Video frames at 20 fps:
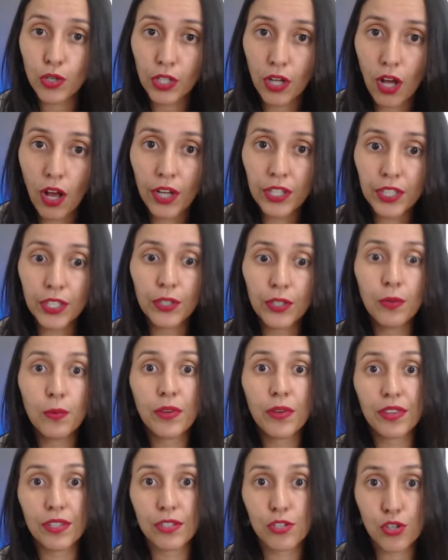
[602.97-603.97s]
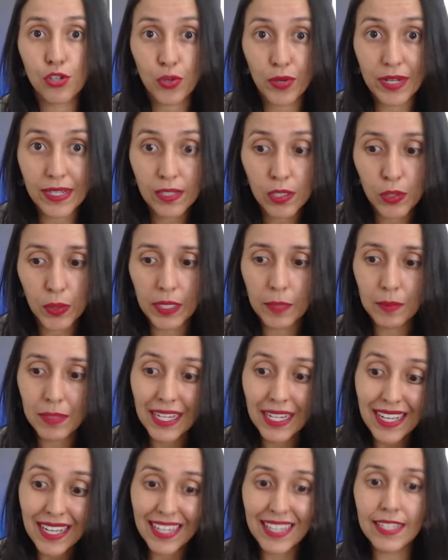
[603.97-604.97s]
audio with a transcript,
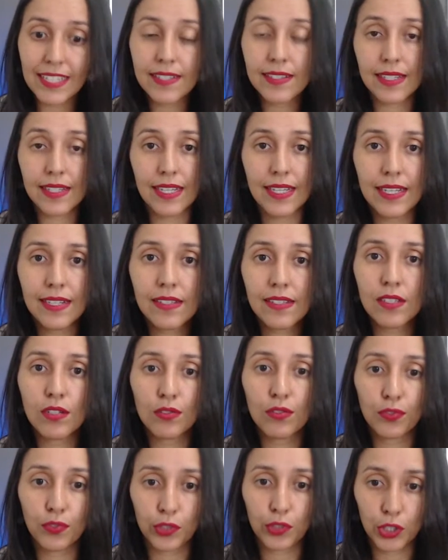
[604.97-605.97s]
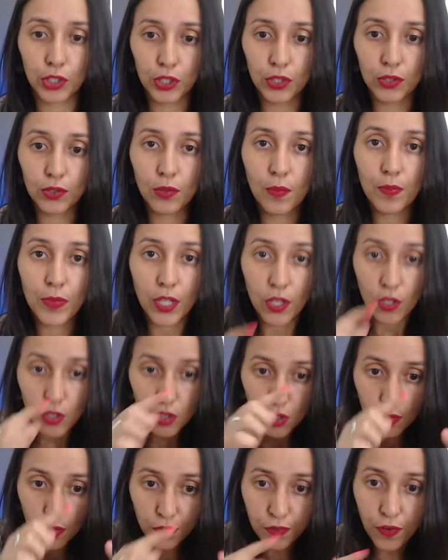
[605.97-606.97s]
it is easier for you
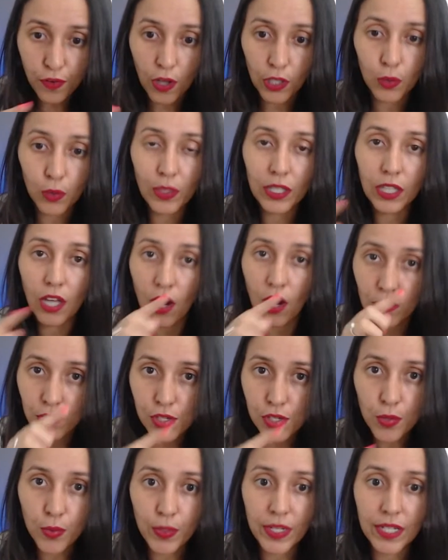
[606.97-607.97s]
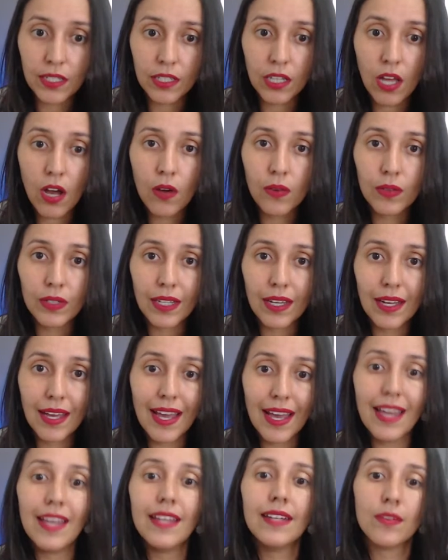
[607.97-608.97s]
to follow along, to read along.
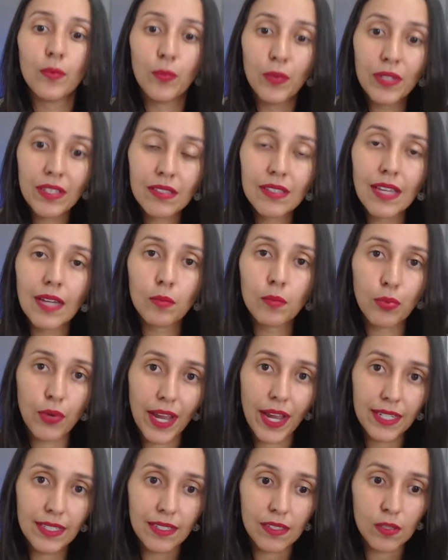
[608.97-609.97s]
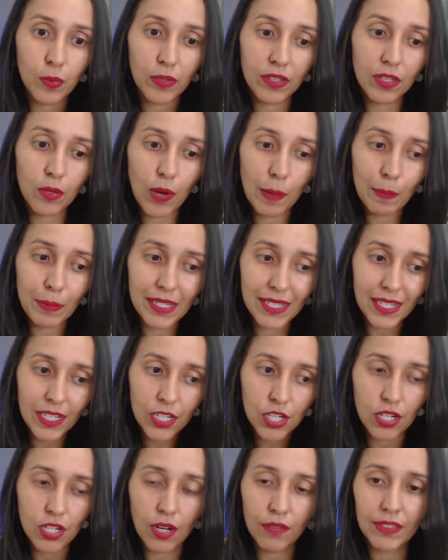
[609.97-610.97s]
And with that practice, with the
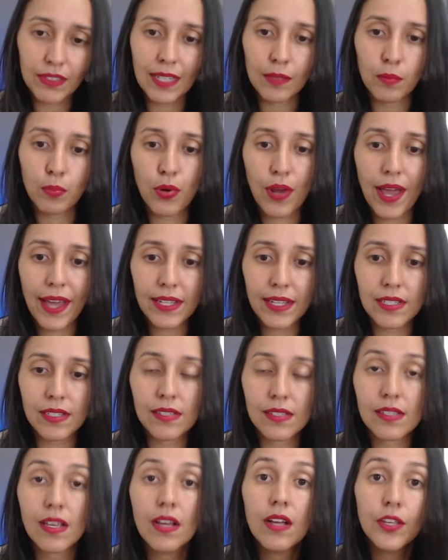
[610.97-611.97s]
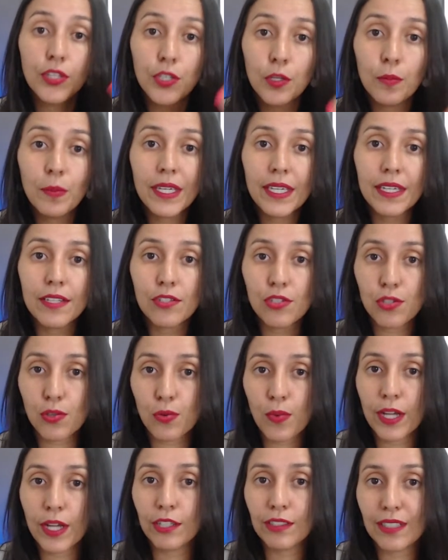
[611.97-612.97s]
repetition of that practice, you begin to
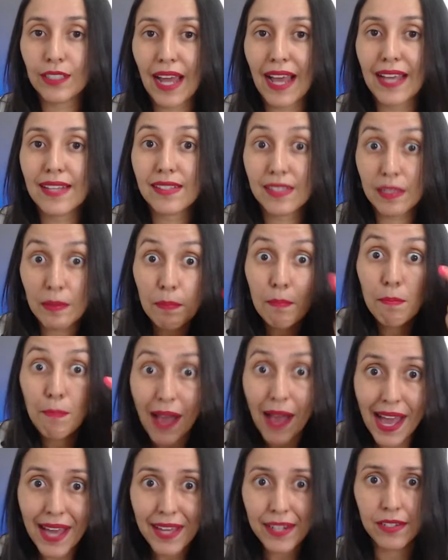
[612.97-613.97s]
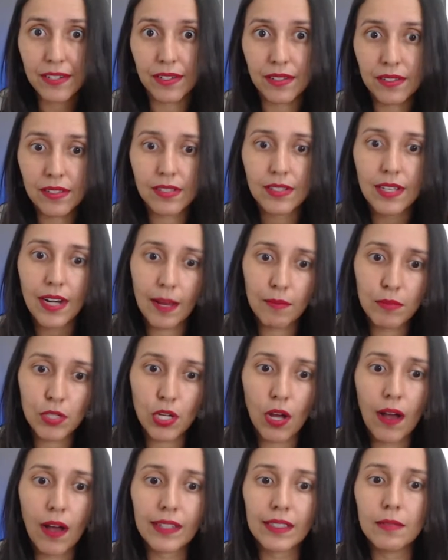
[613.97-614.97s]
recognize the patterns that I'm
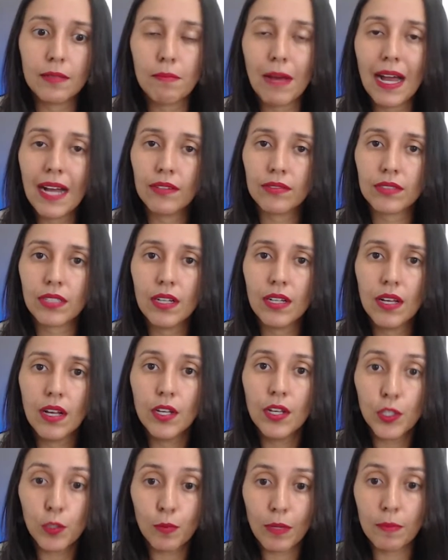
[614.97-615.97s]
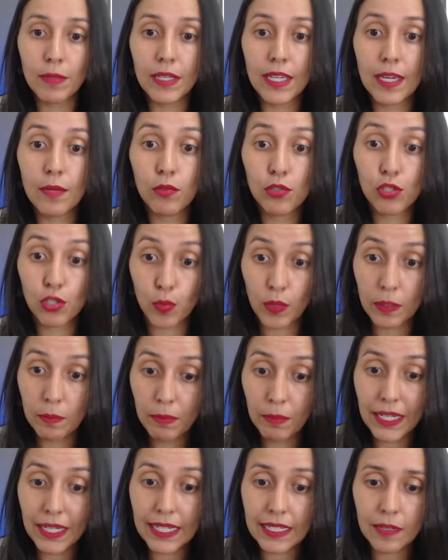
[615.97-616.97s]
talking about. You may be able to
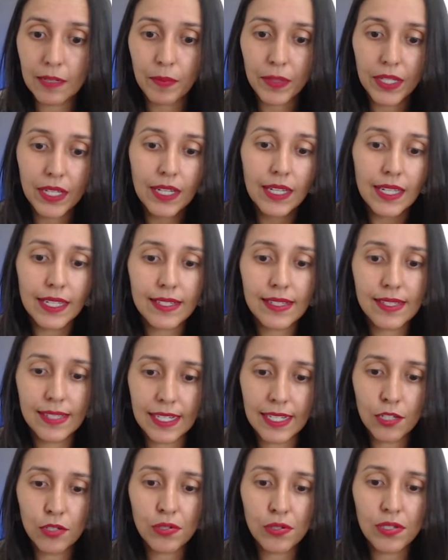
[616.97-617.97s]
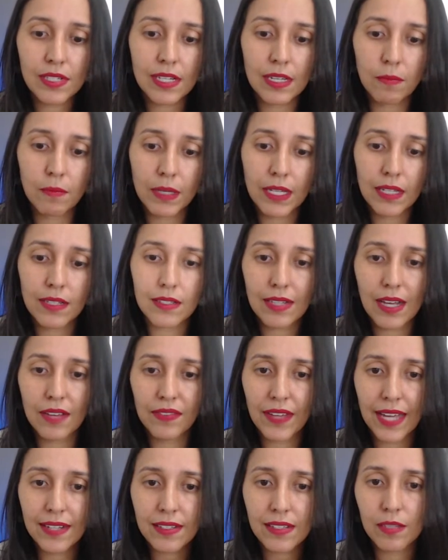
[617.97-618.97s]
repeat. It's interesting because I've
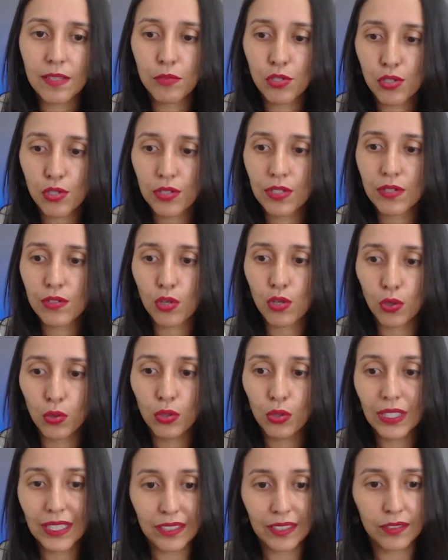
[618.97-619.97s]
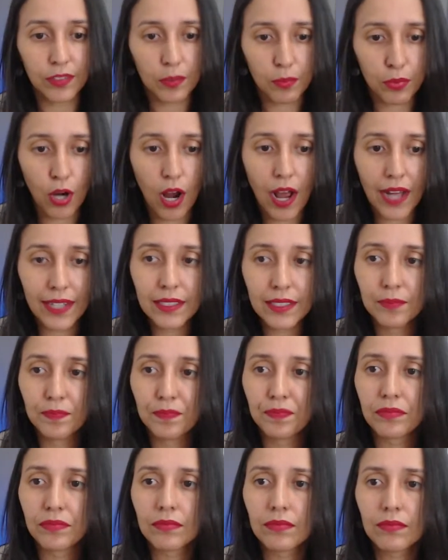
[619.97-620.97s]
had some students who live abroad,
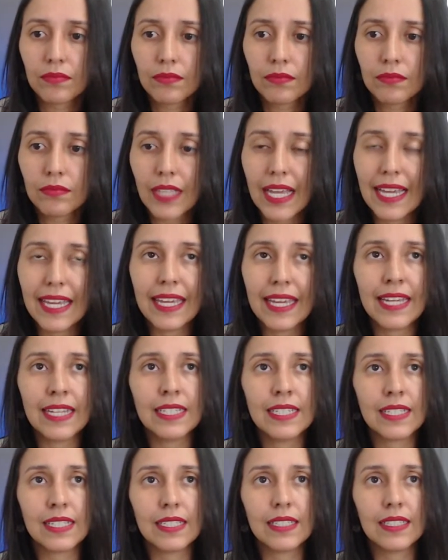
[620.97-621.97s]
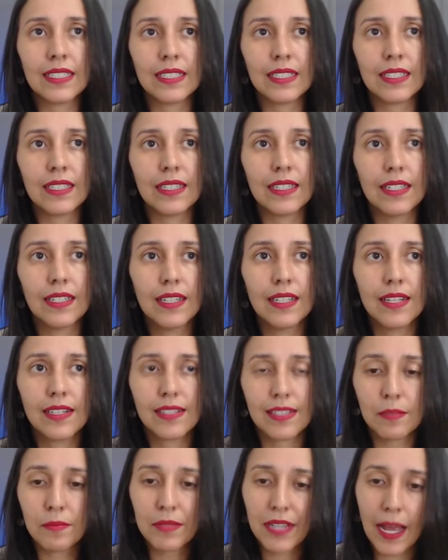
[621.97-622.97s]
and
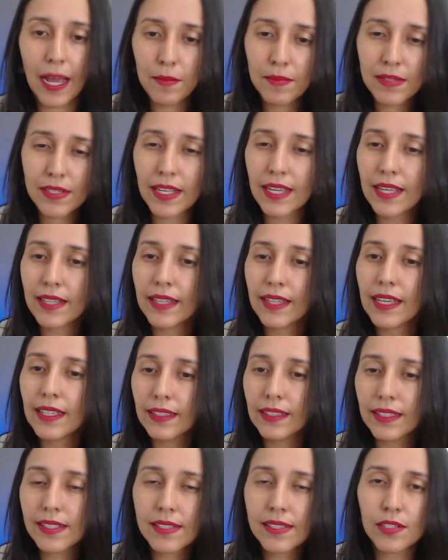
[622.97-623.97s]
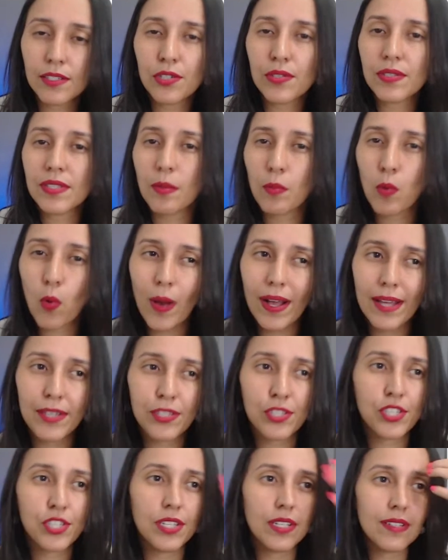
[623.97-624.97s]
sometimes they listen to some
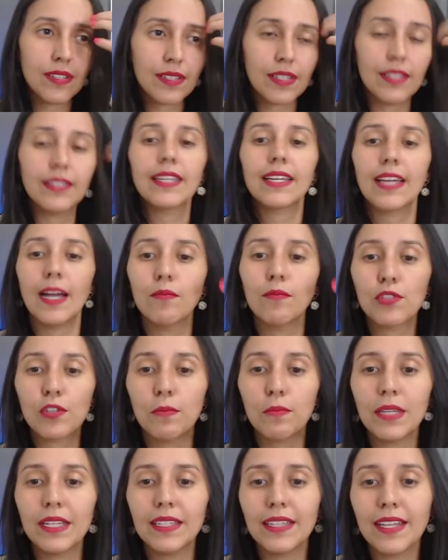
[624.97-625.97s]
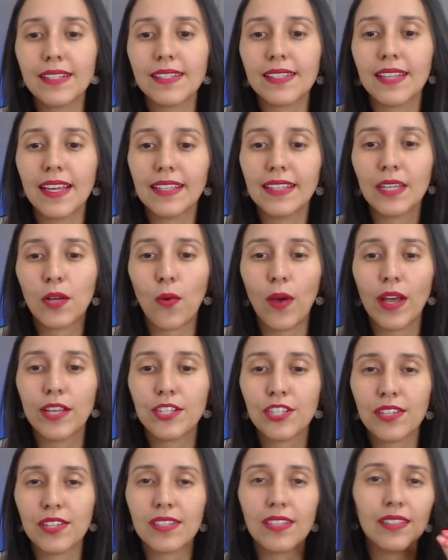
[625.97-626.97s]
questions and they come to me, they say the
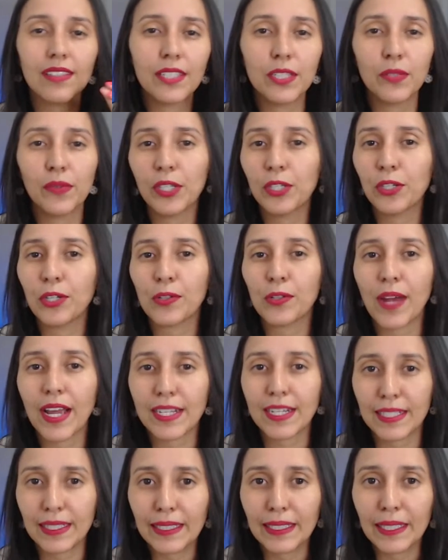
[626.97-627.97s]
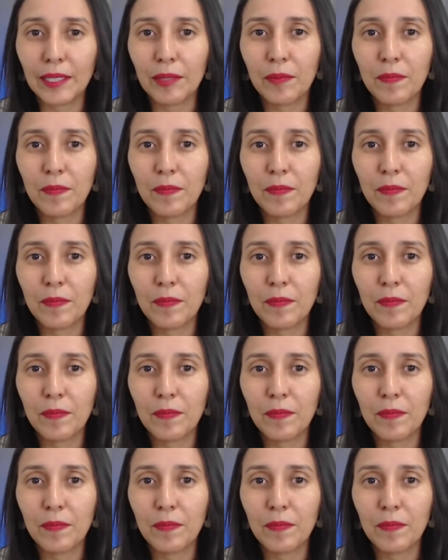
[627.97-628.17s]
questions a little incorrectly.